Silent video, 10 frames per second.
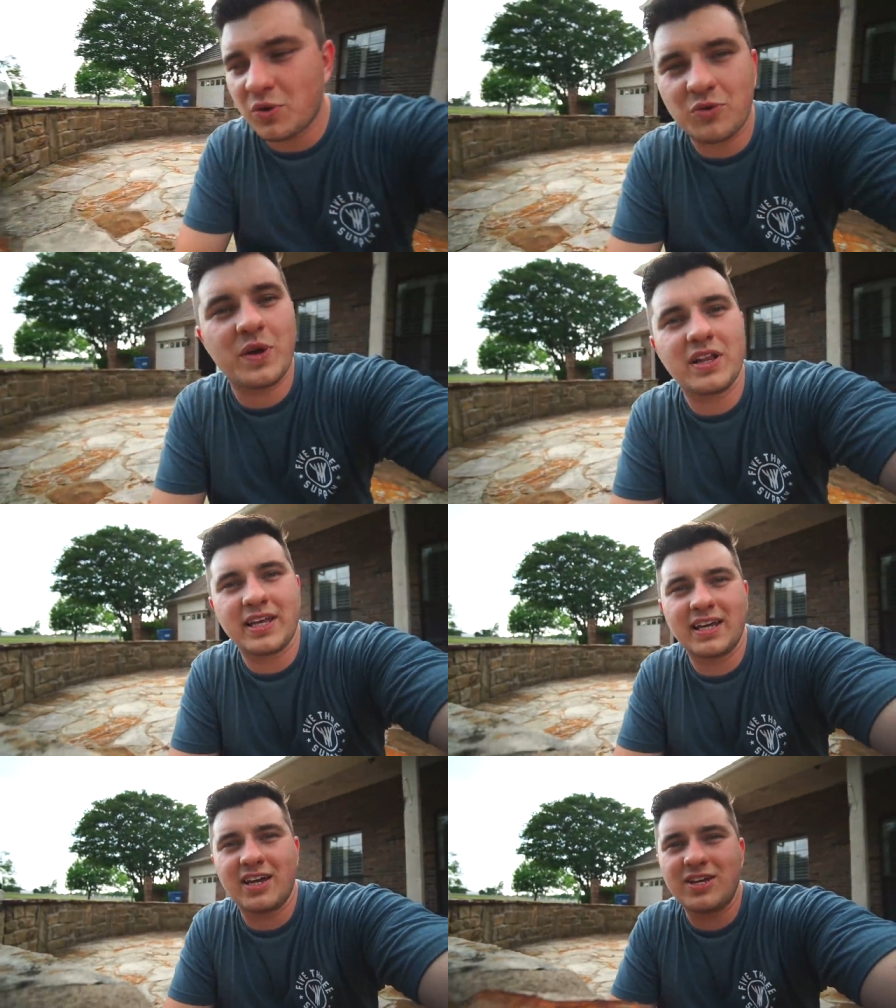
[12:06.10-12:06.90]
Lord
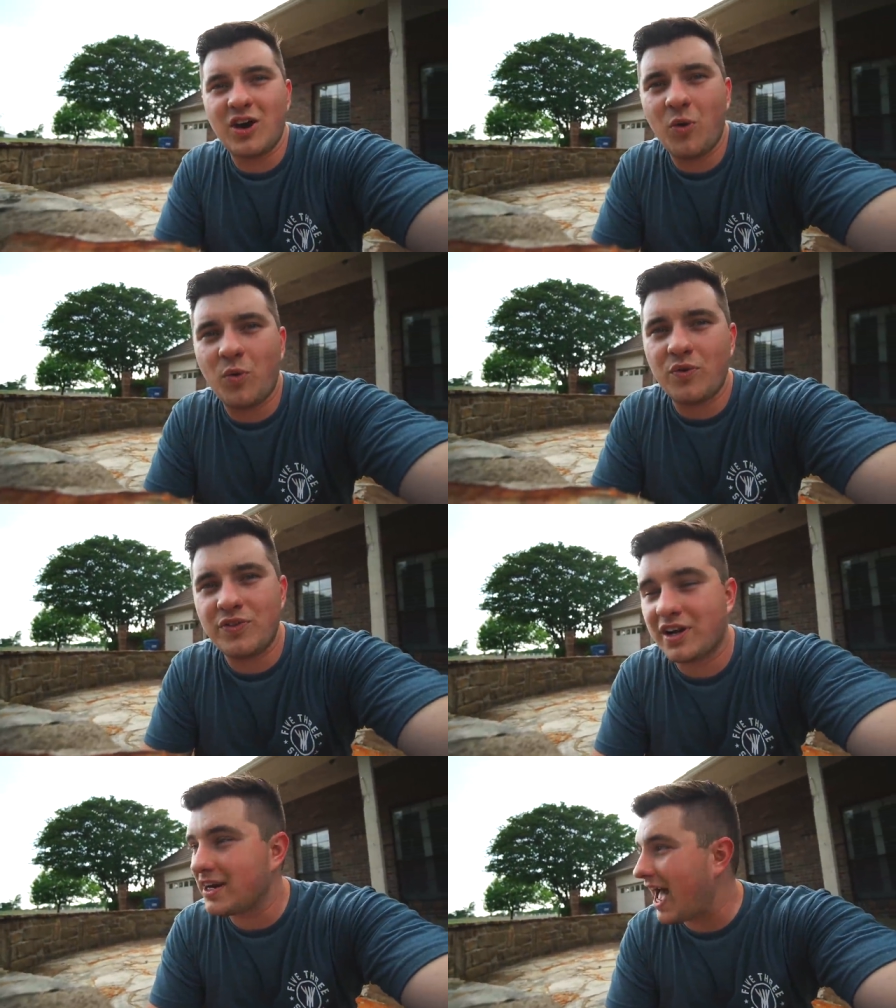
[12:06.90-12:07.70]
willing, you know,
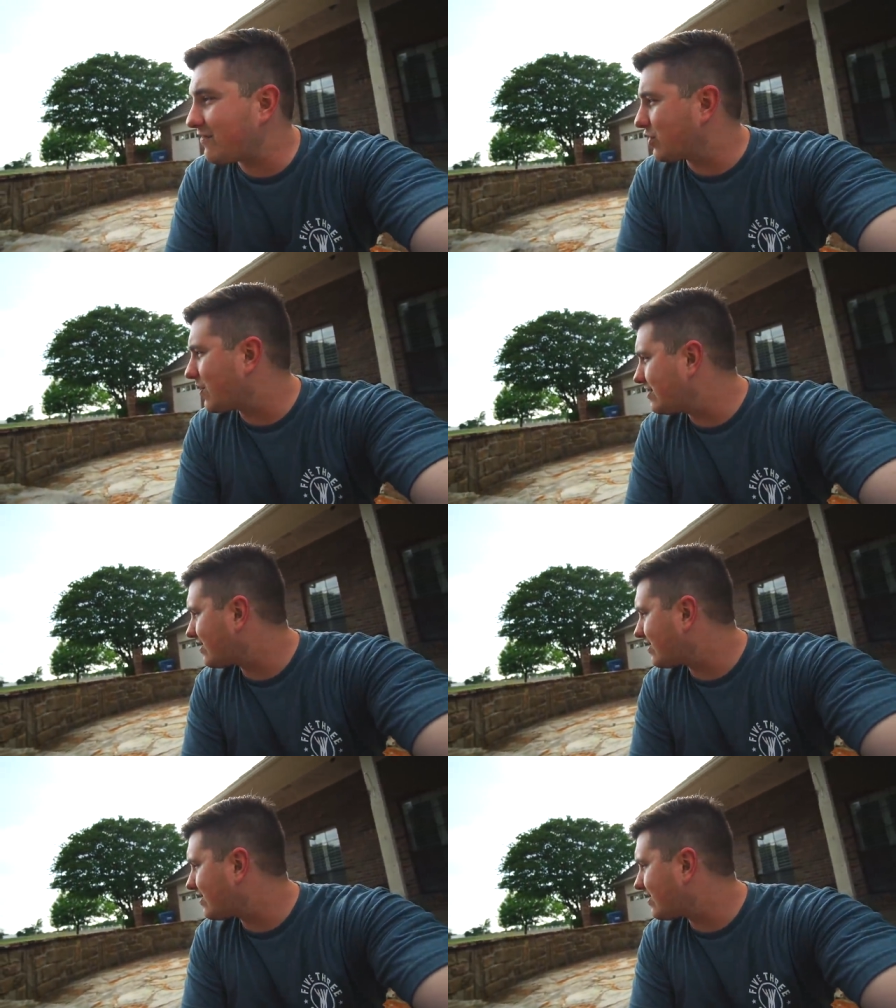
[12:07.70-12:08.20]
they're gonna have a great